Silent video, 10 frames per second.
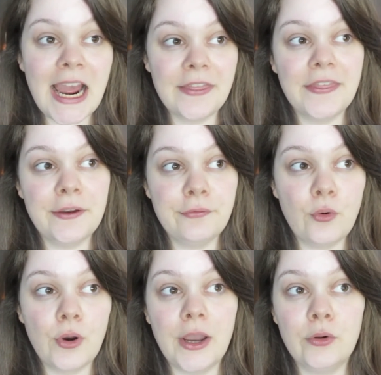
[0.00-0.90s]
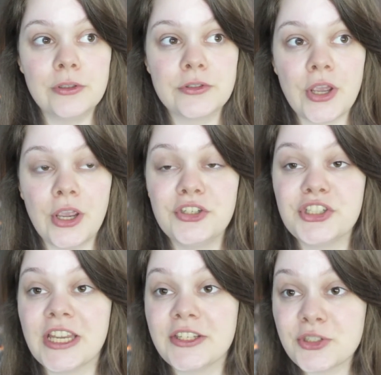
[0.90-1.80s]
and therefore I also
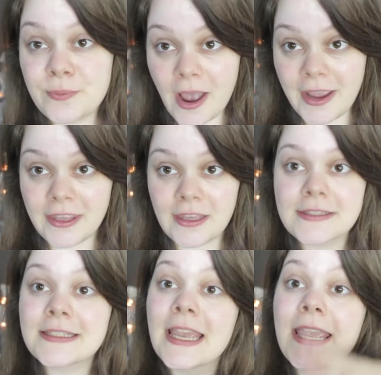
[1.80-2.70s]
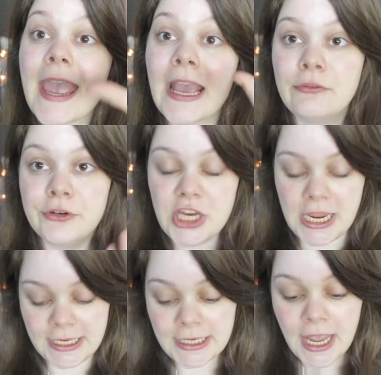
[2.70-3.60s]
change my skincare
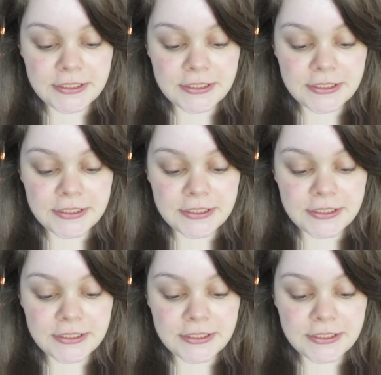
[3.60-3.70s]
routine.